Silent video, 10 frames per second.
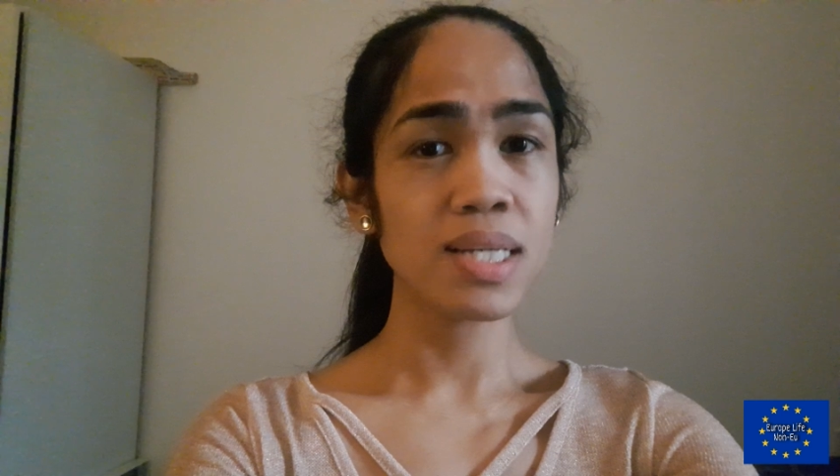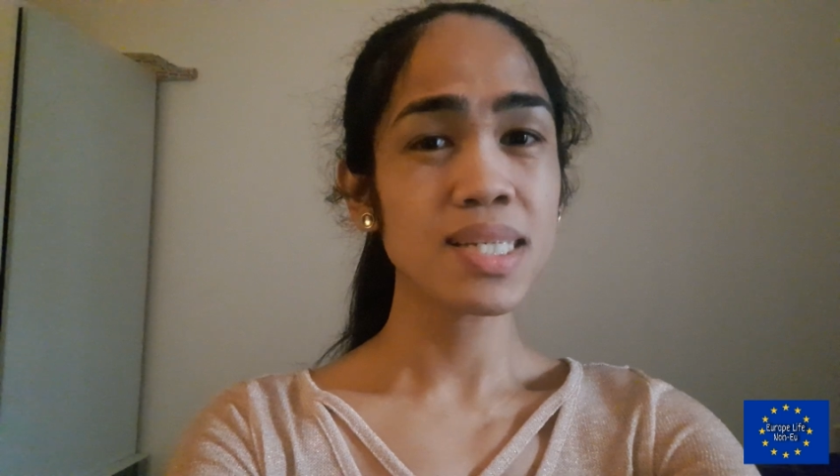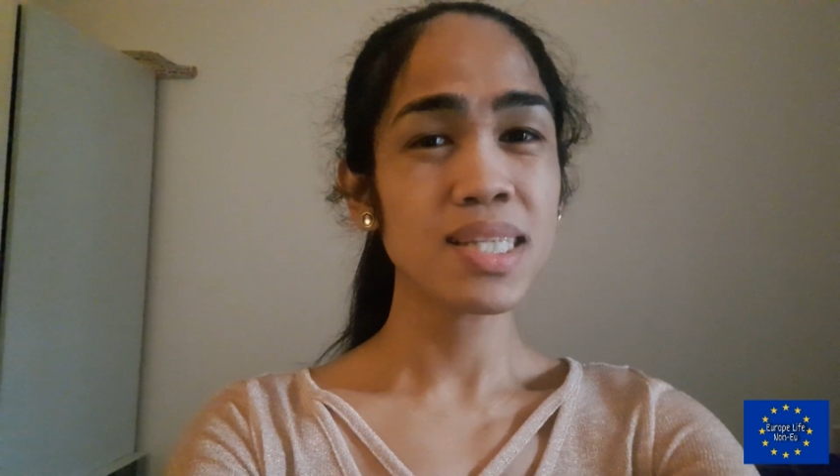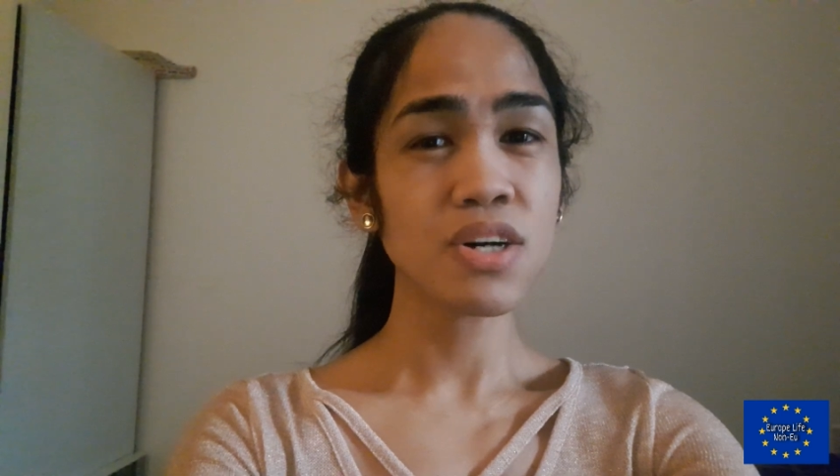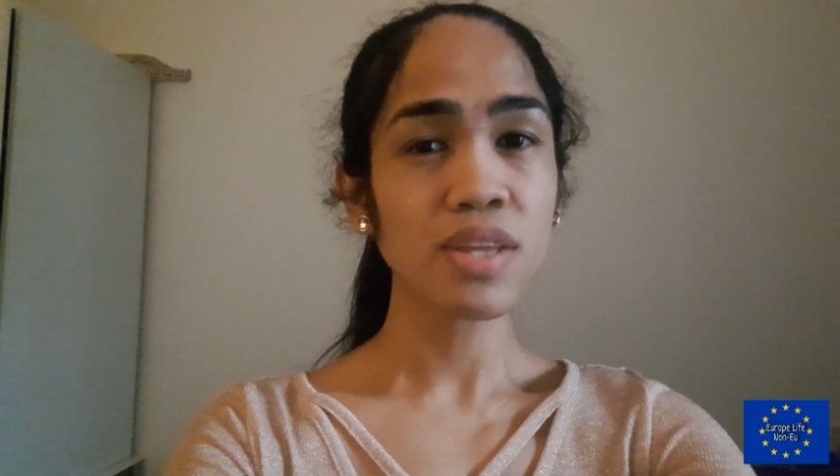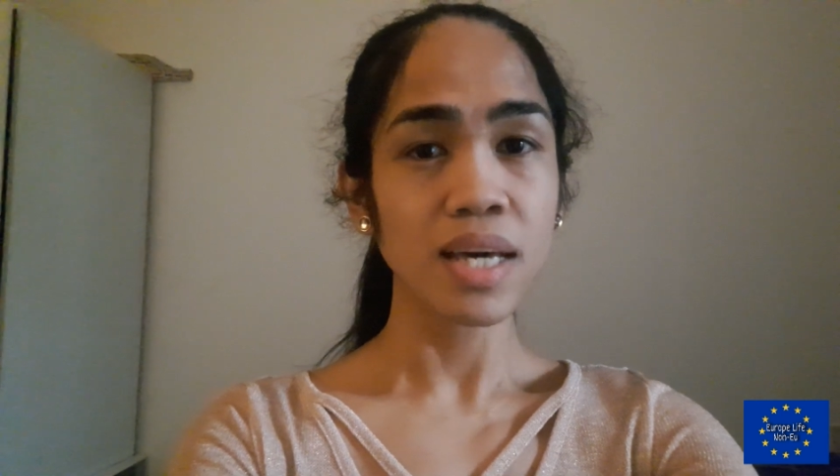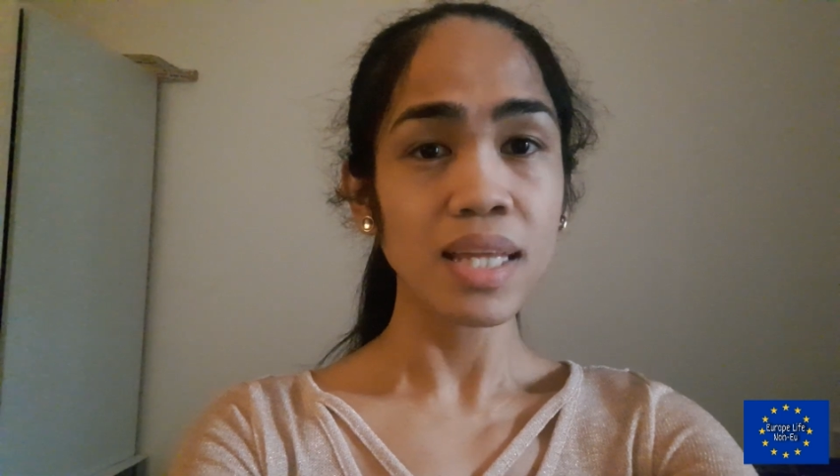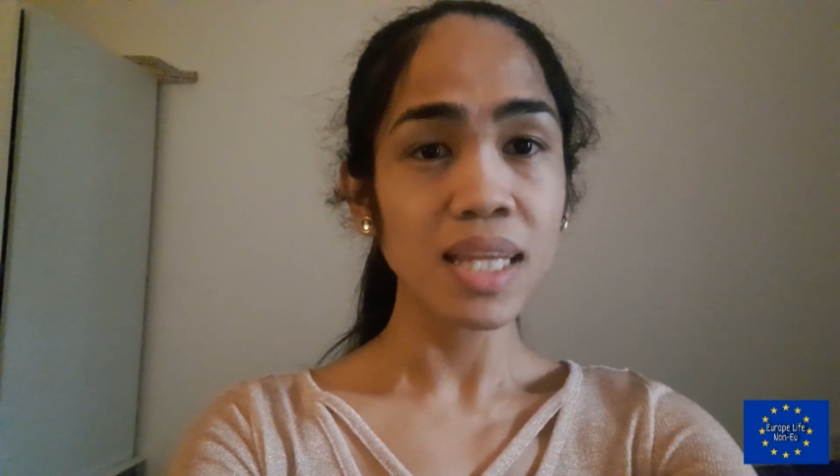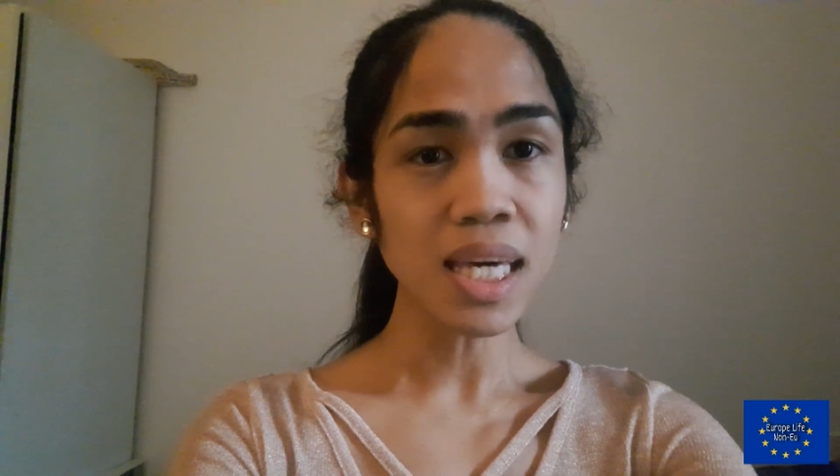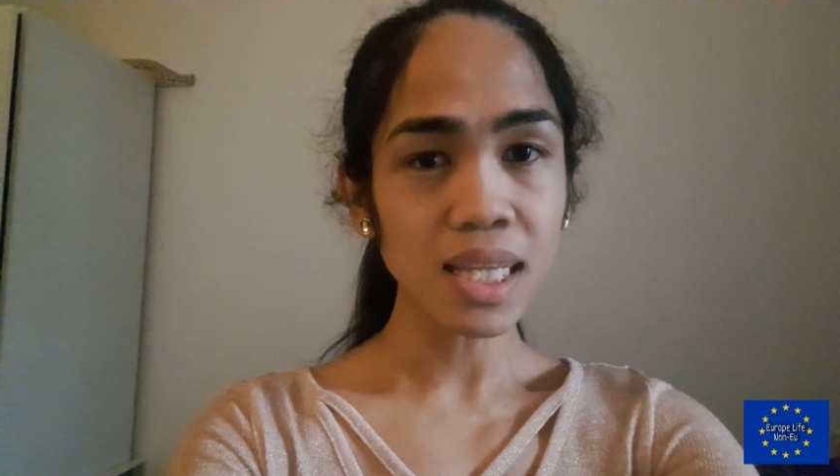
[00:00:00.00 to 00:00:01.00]
is not
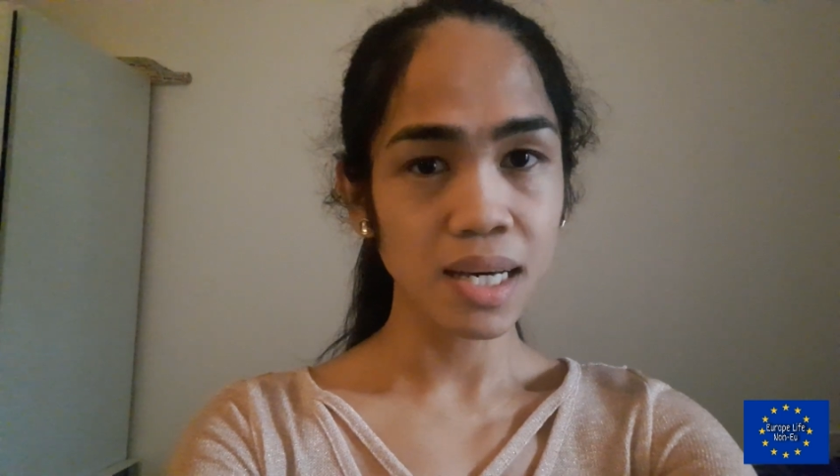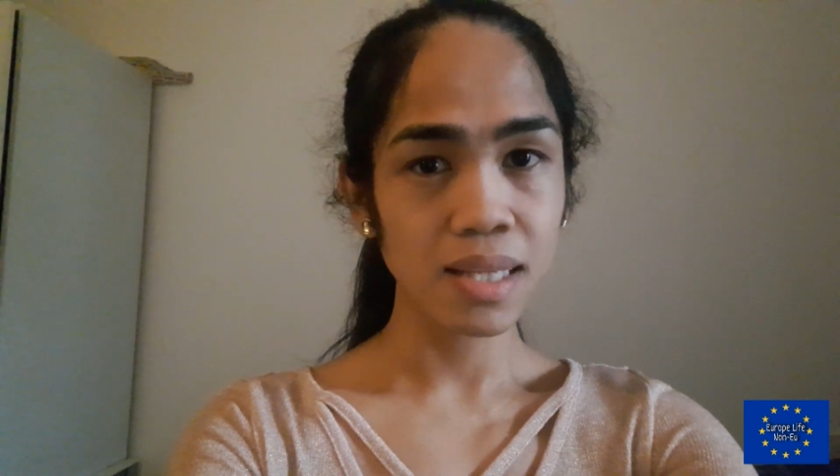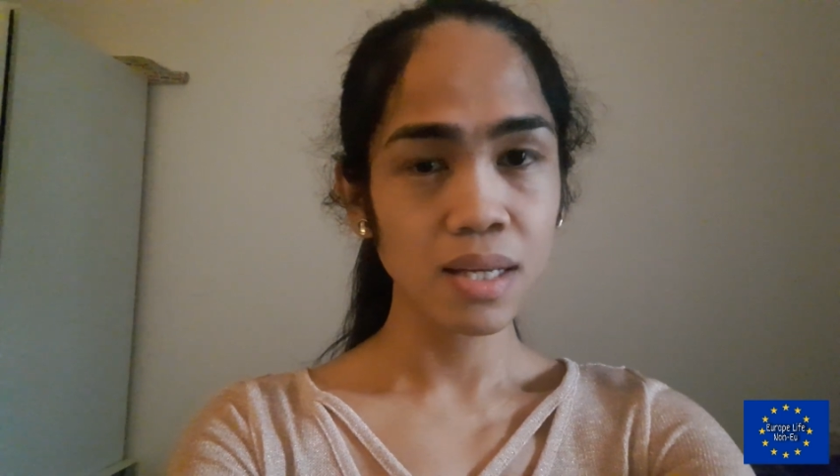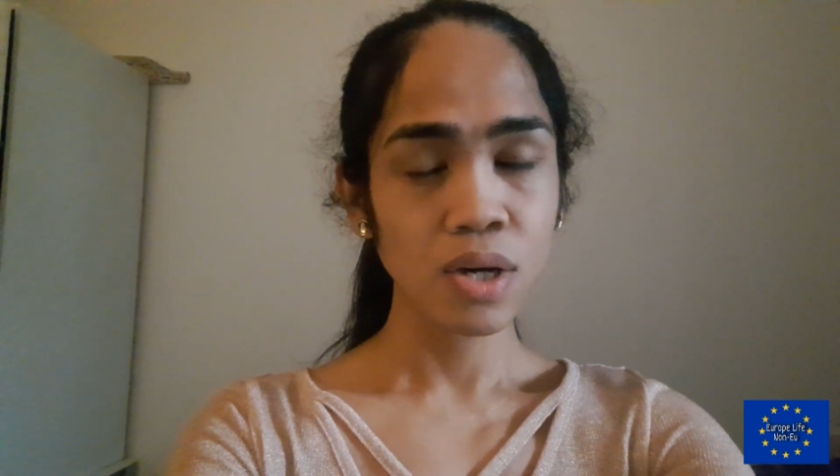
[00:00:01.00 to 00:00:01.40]
needed